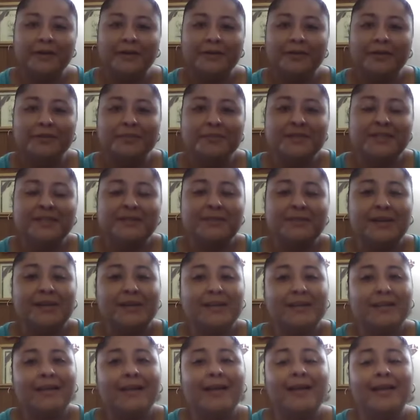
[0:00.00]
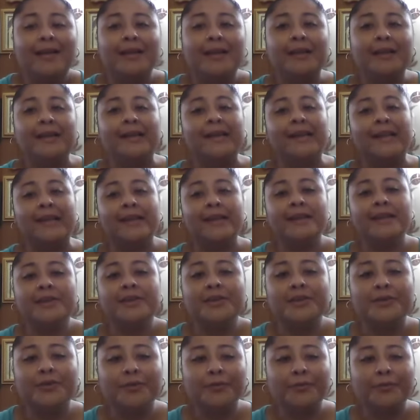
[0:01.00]
good, Miss Melina. I like
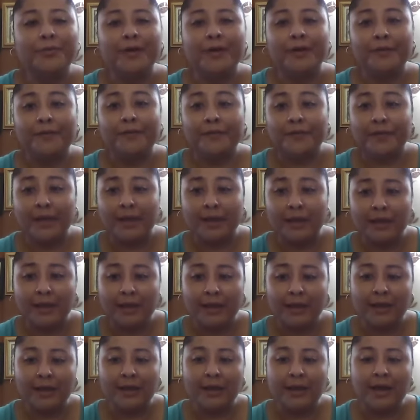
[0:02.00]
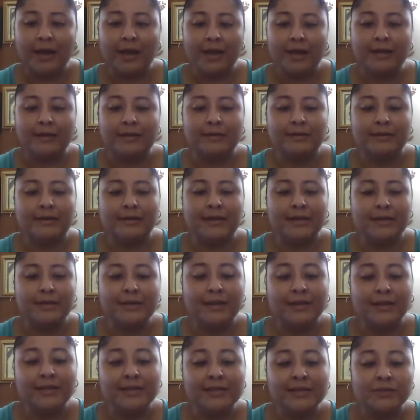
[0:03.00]
your way of thinking, and
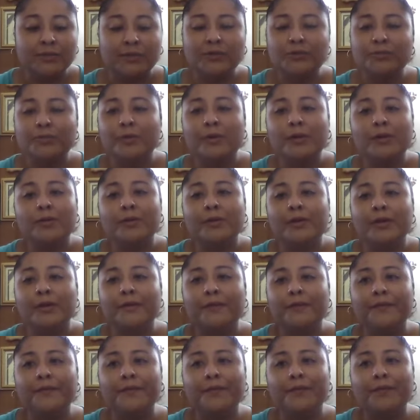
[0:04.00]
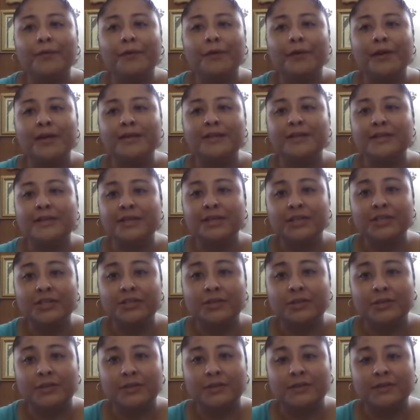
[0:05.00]
that is what we're looking for in
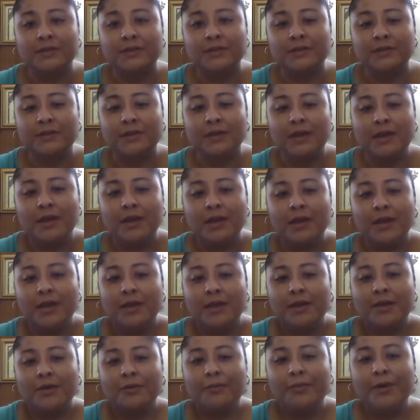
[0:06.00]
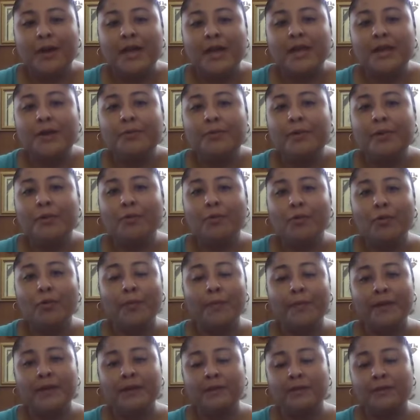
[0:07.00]
teachers. When we're
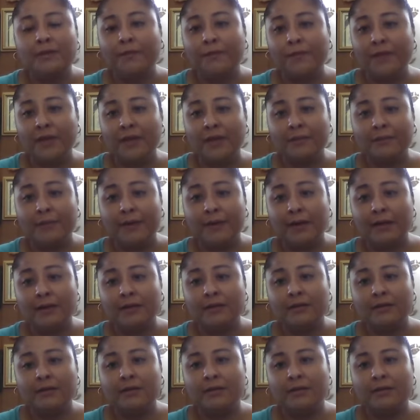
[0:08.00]
open to feedback,